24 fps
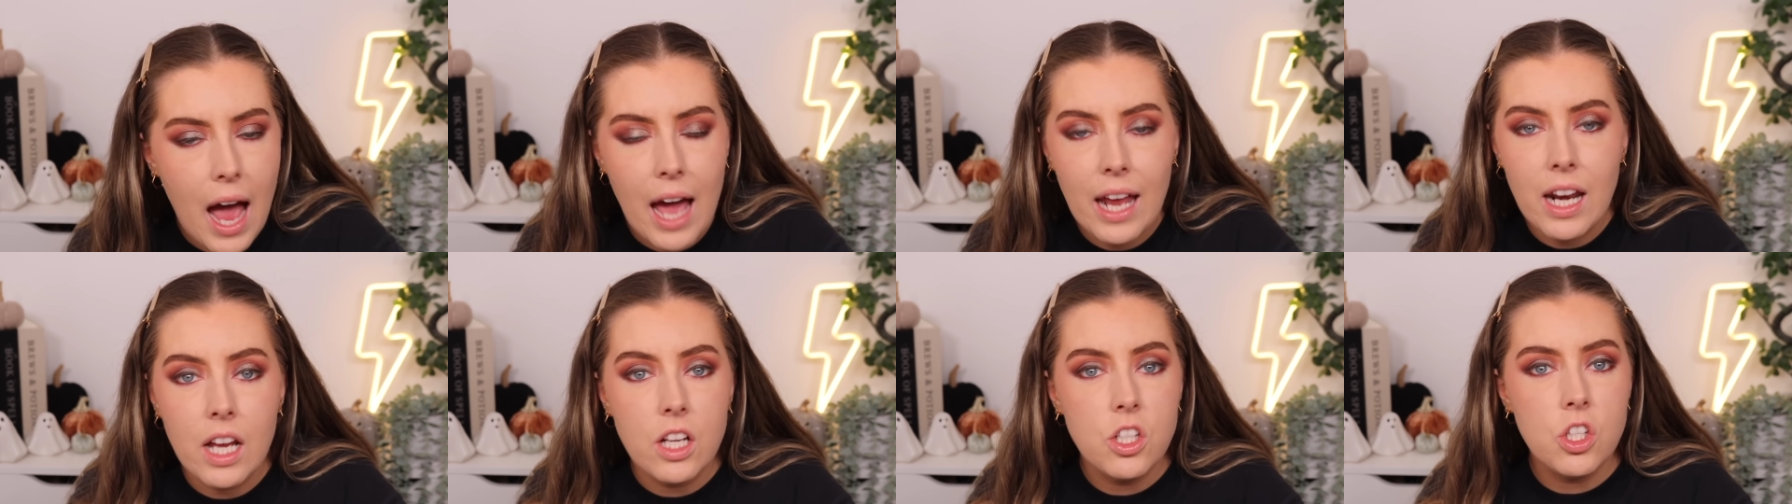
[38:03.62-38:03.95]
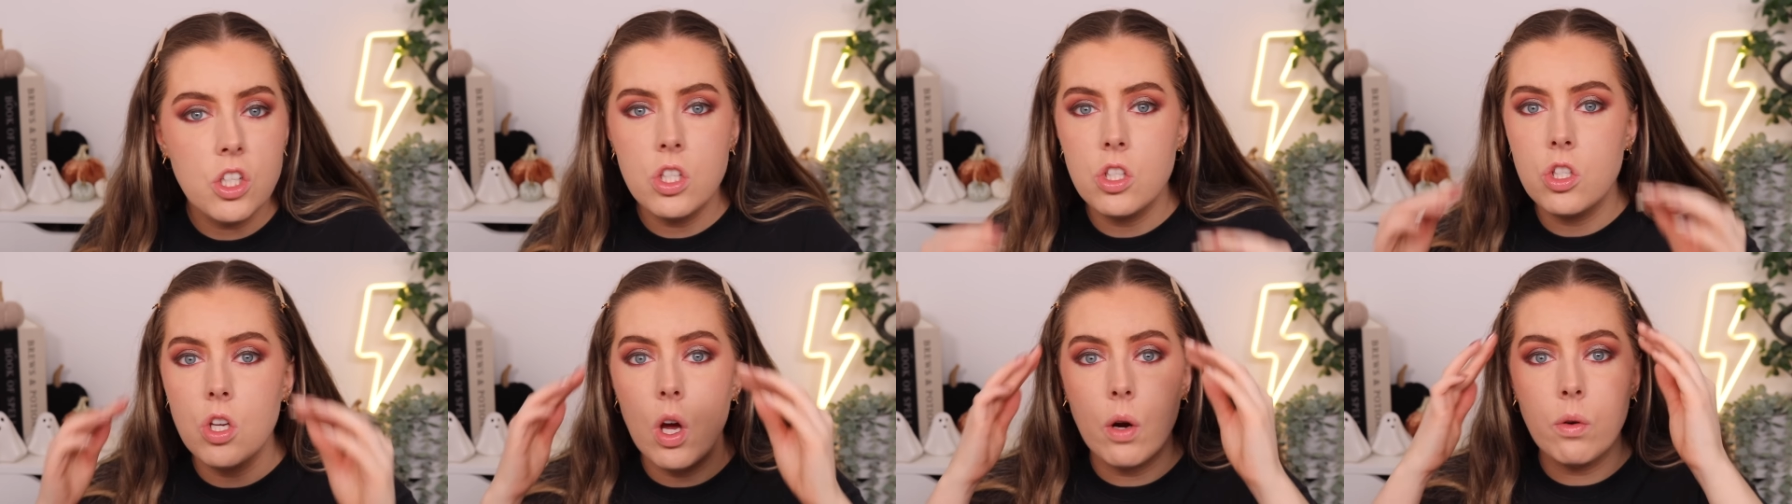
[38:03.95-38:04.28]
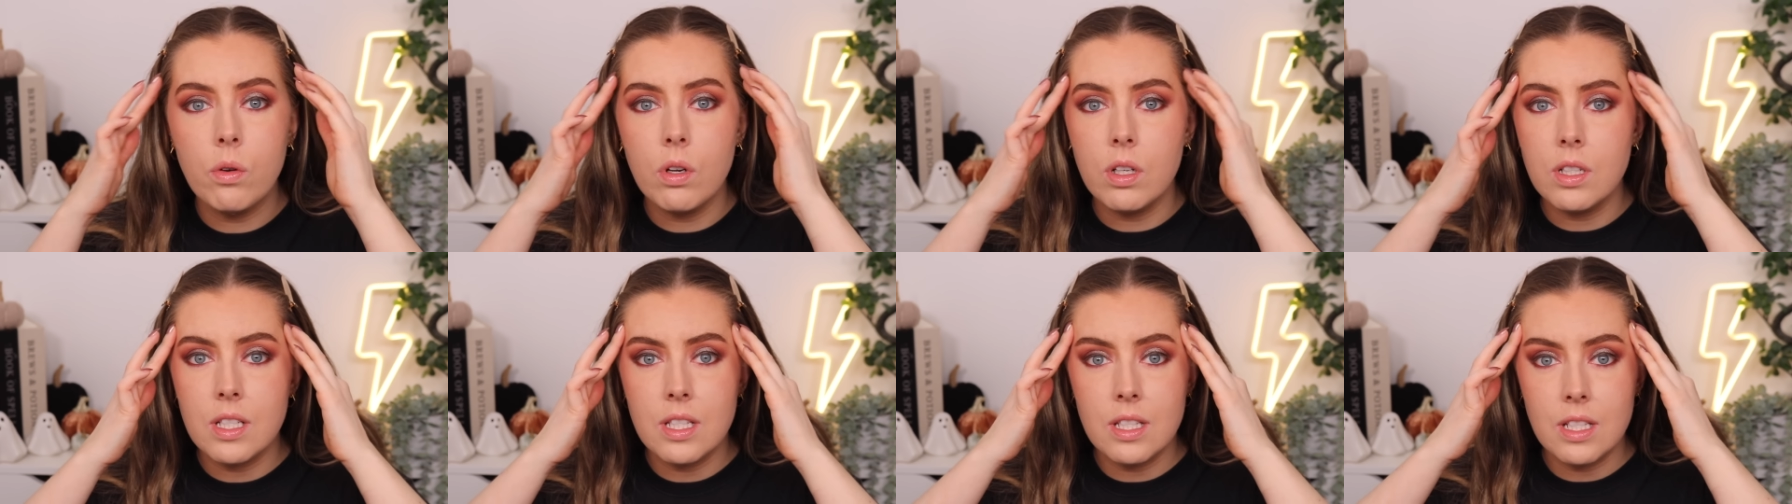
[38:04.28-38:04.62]
And I just don't
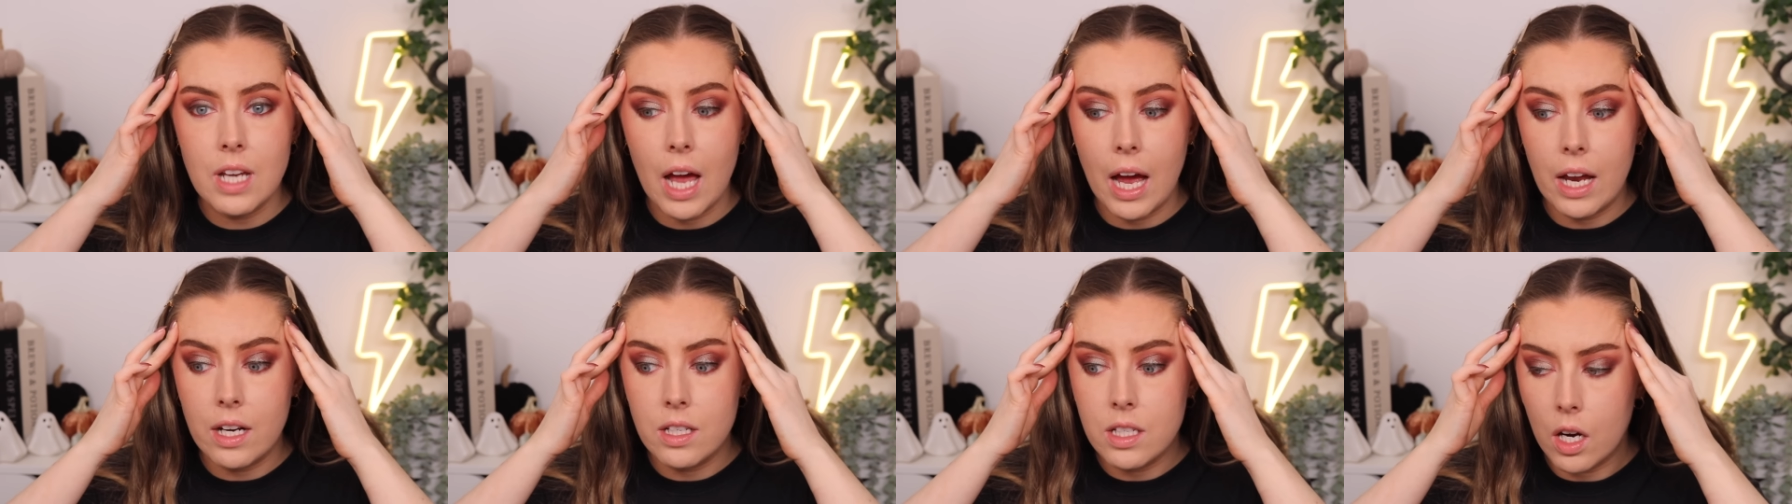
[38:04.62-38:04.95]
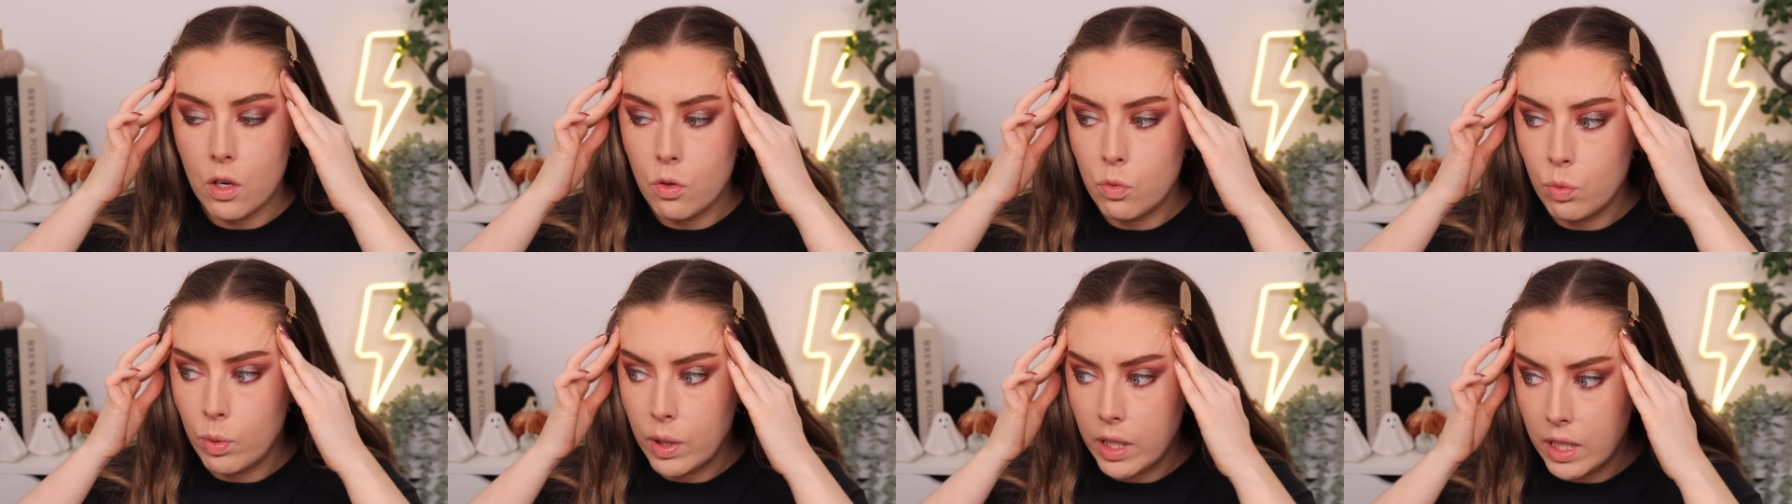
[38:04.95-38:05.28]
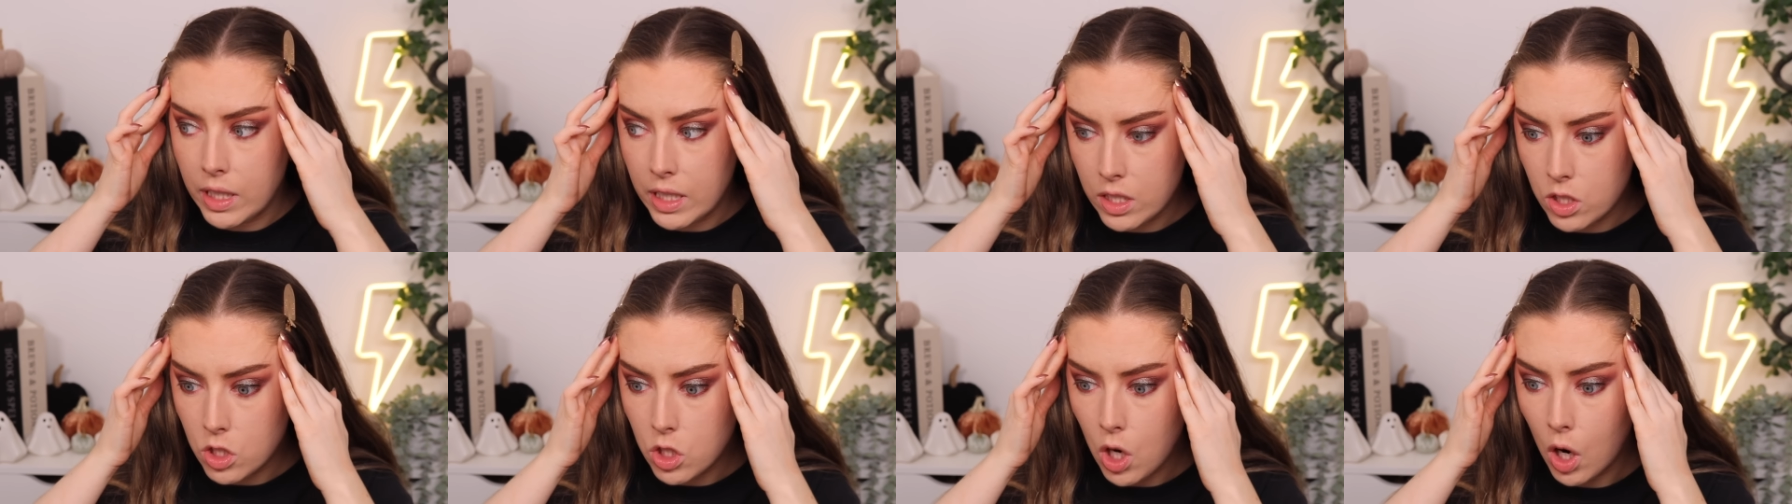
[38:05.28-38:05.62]
understand. I
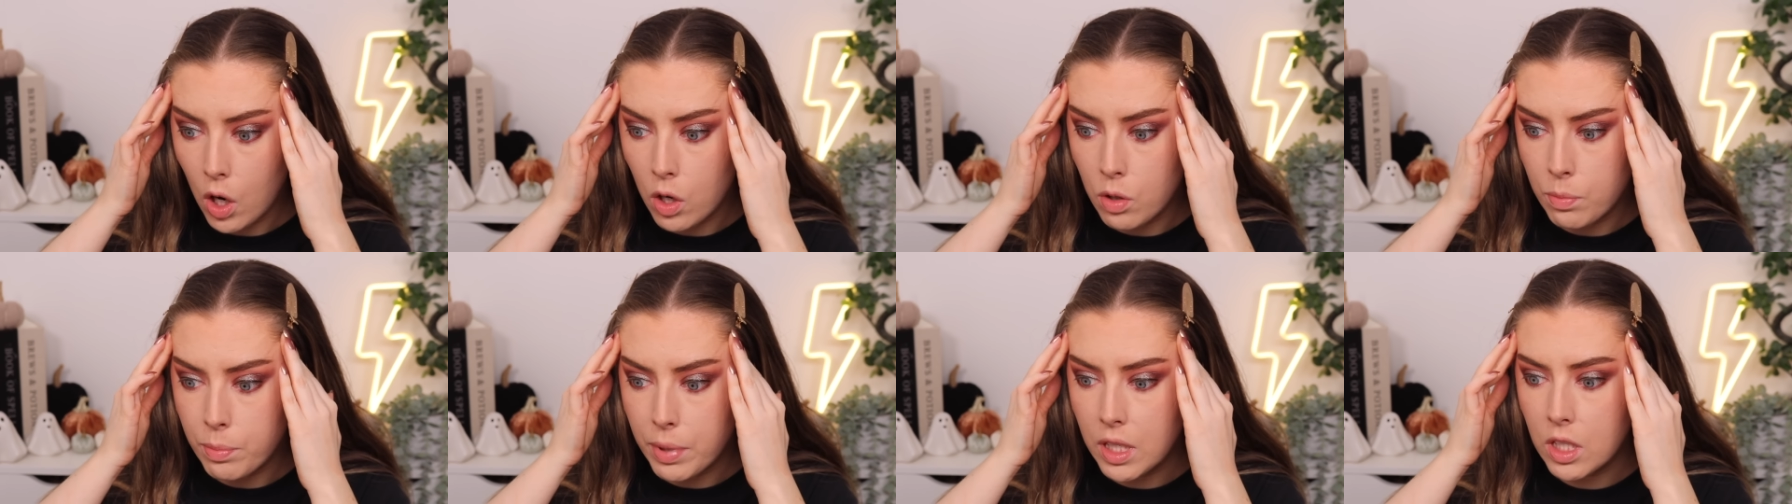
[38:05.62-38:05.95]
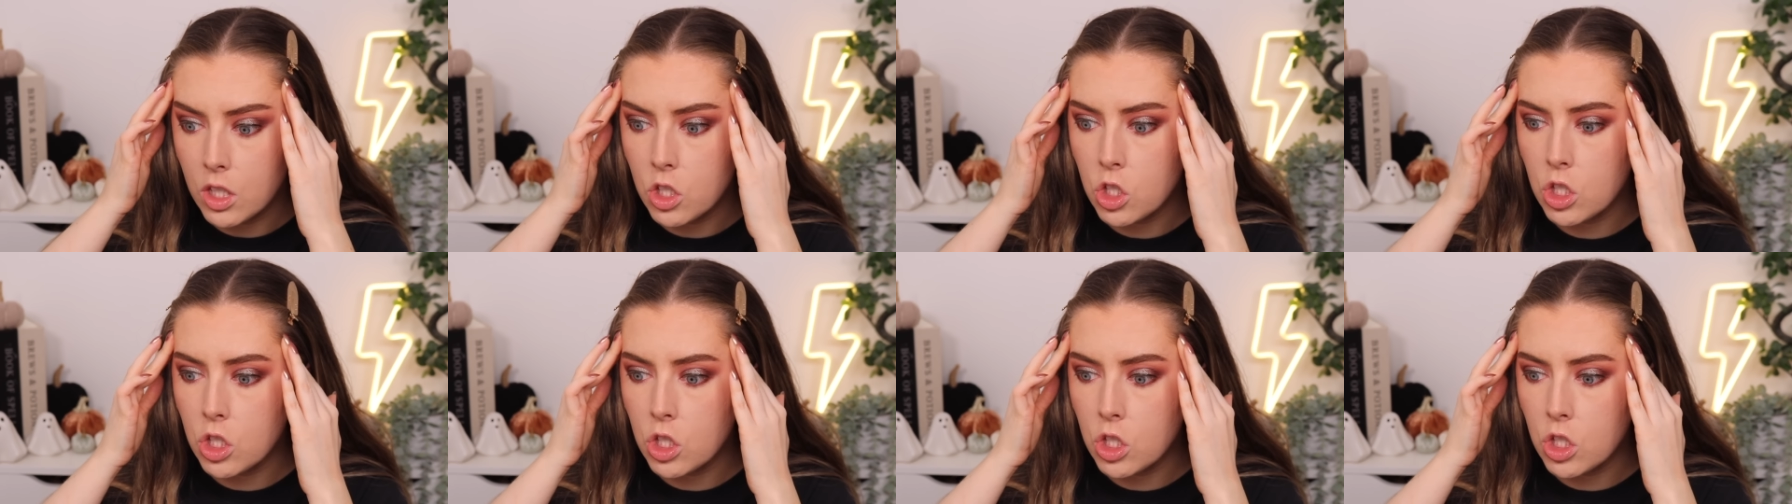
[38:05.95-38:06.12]
really don't because